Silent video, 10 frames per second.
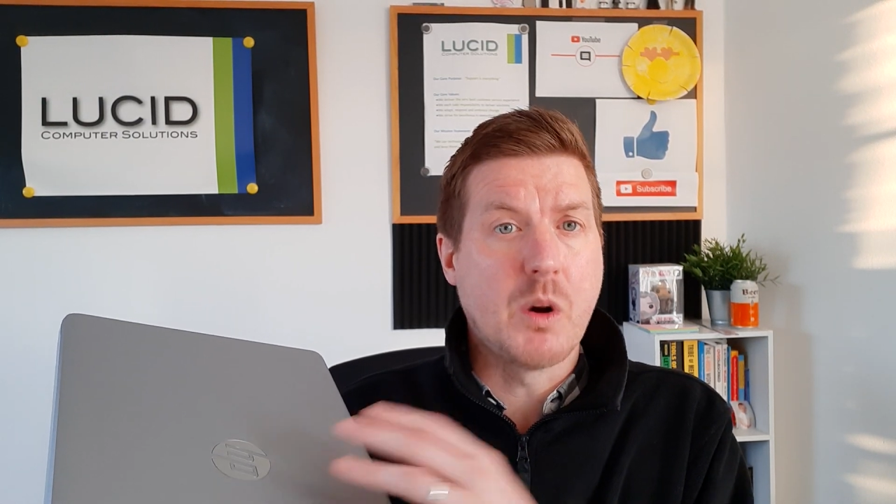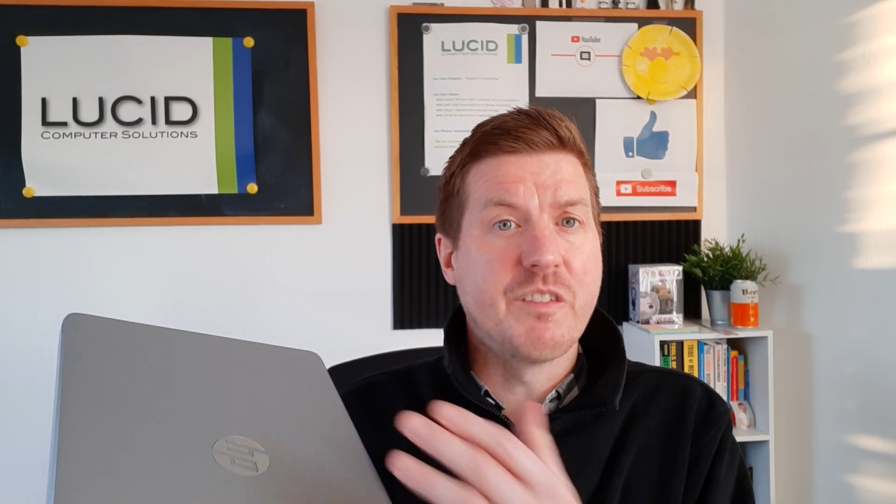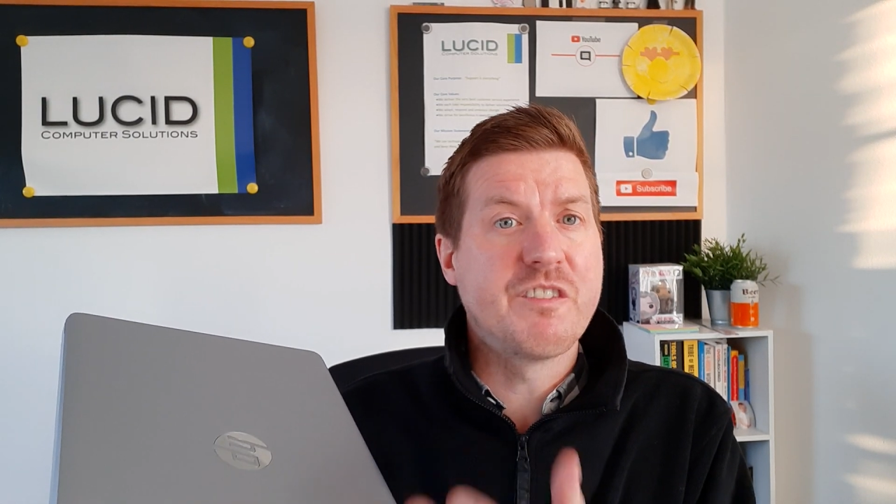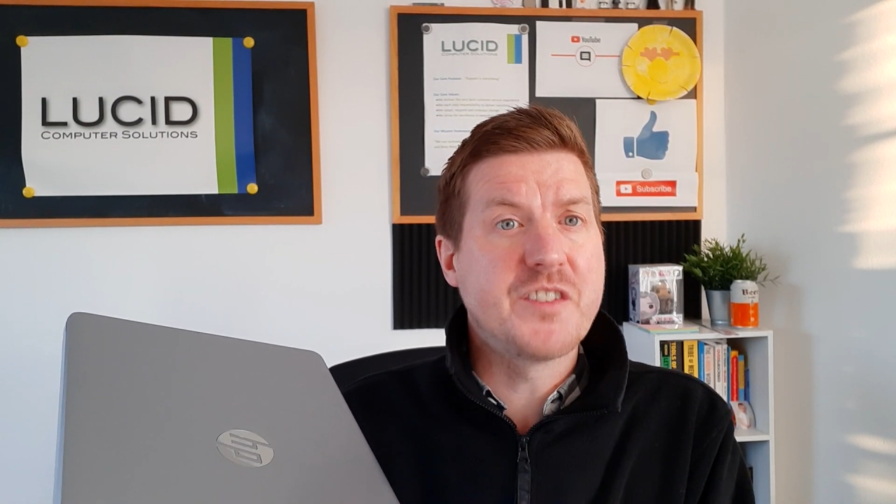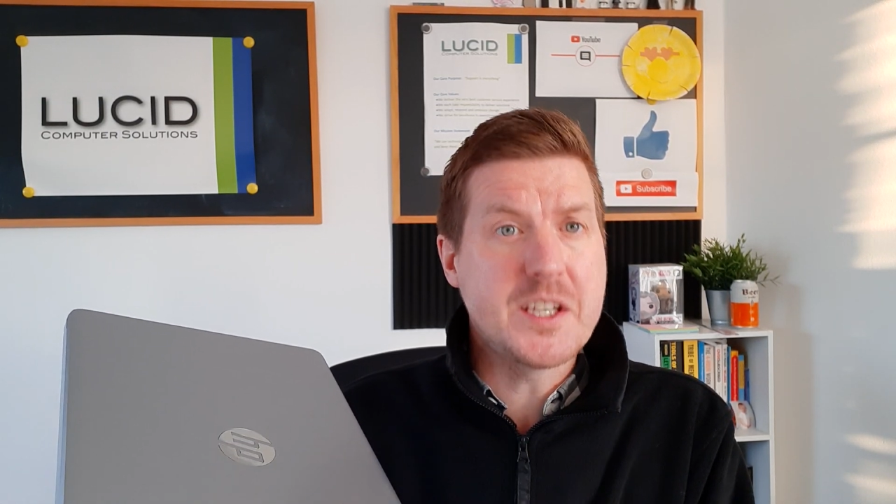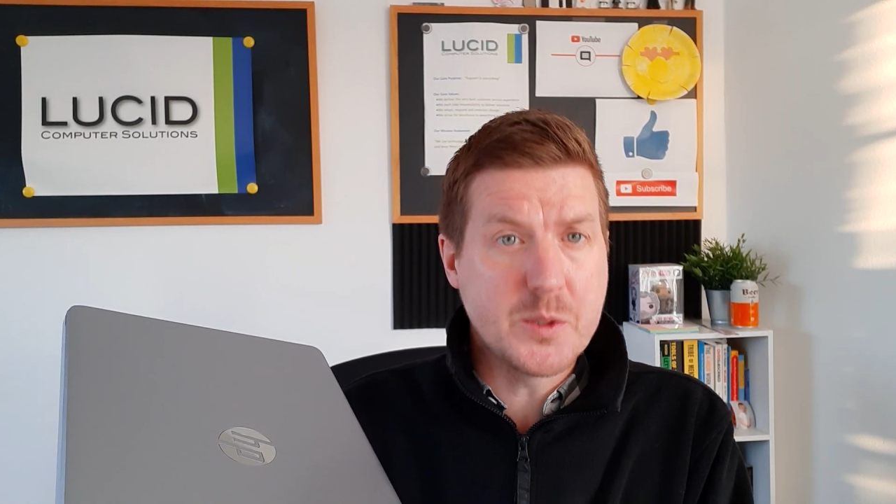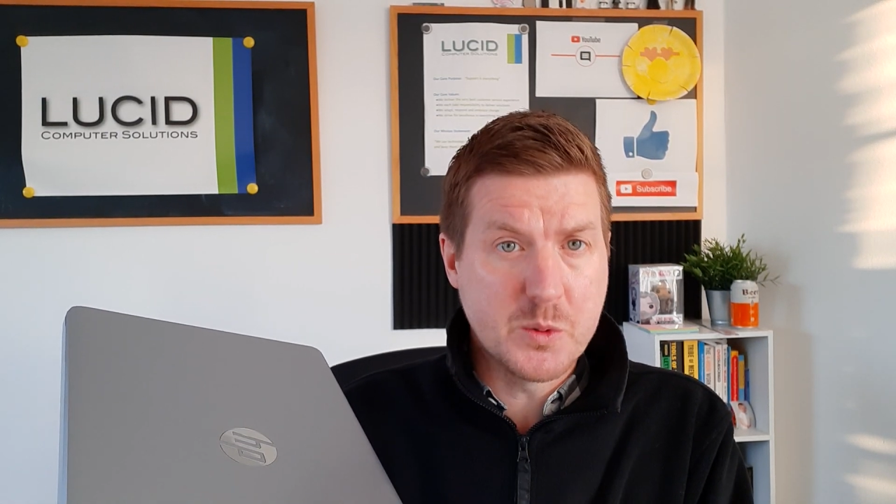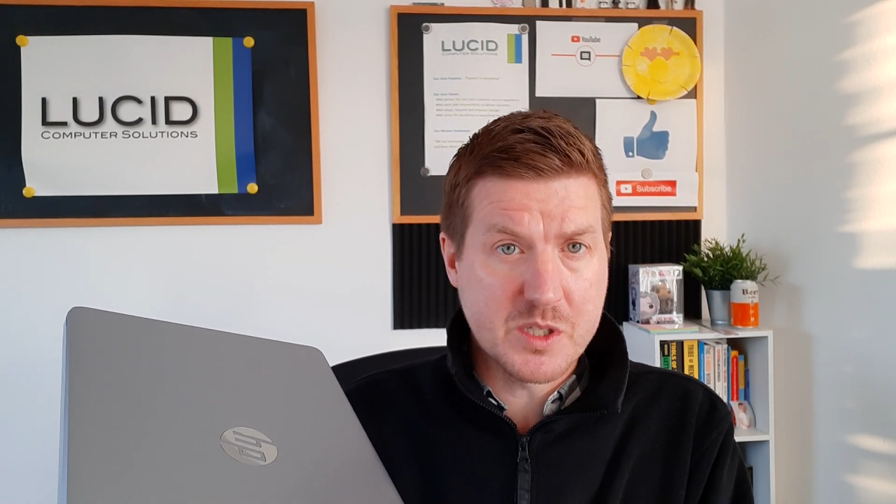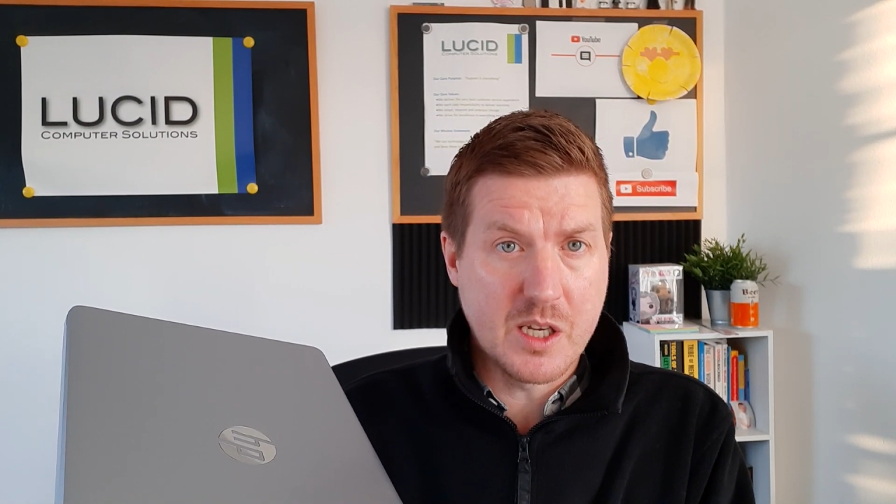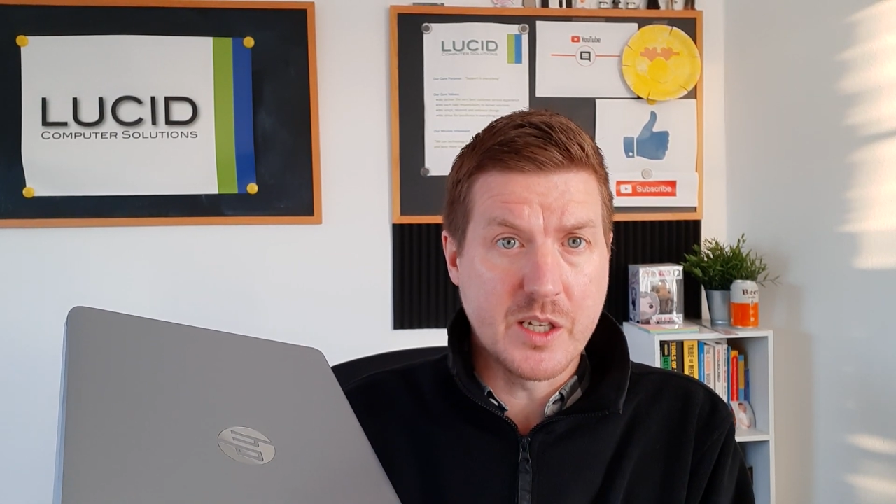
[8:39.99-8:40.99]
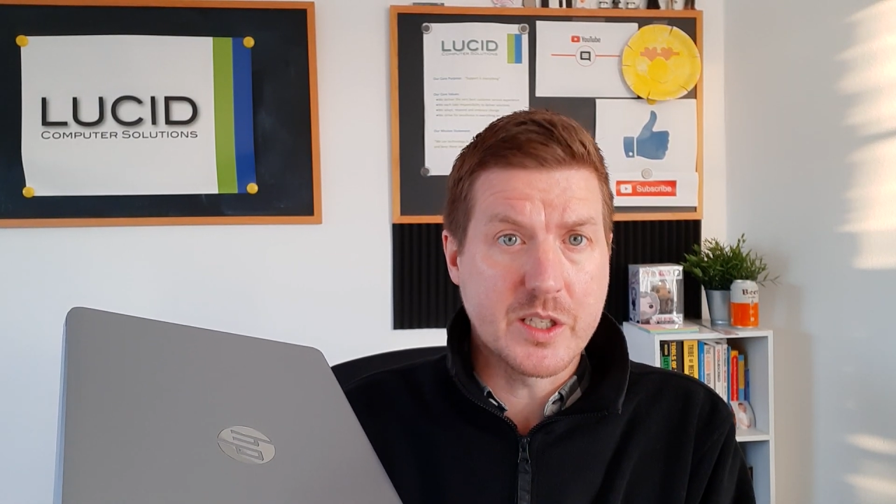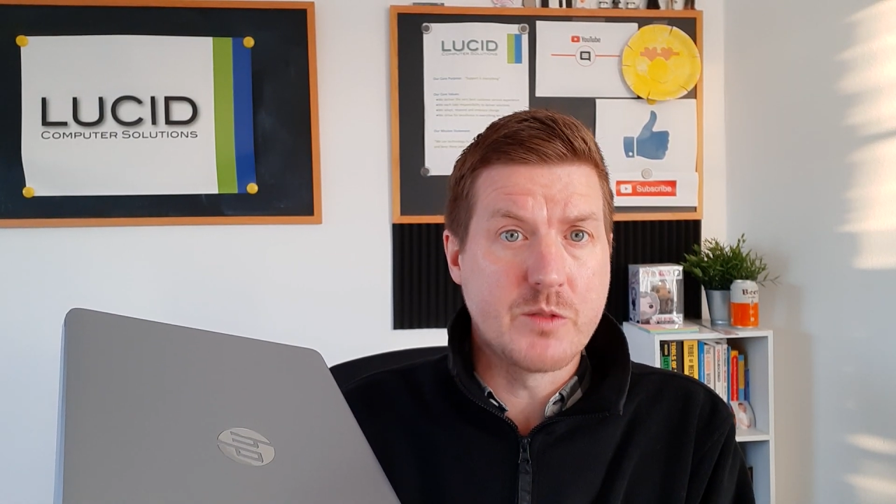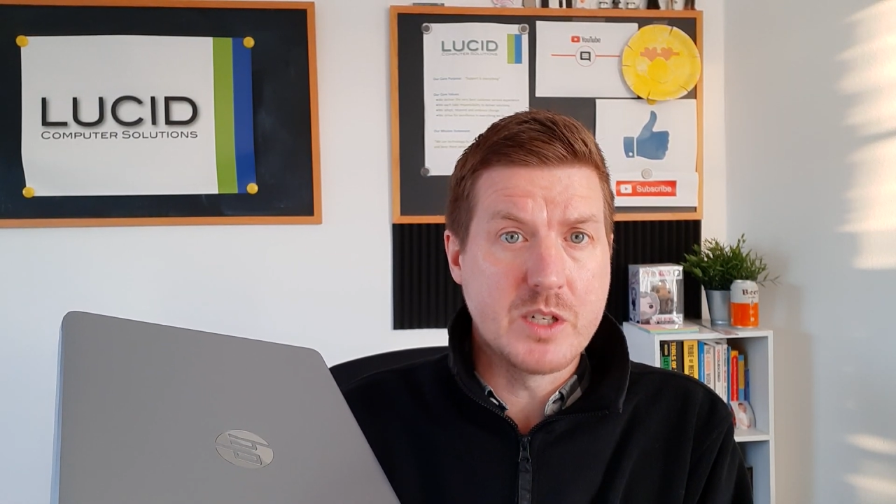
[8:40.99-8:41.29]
what feels like a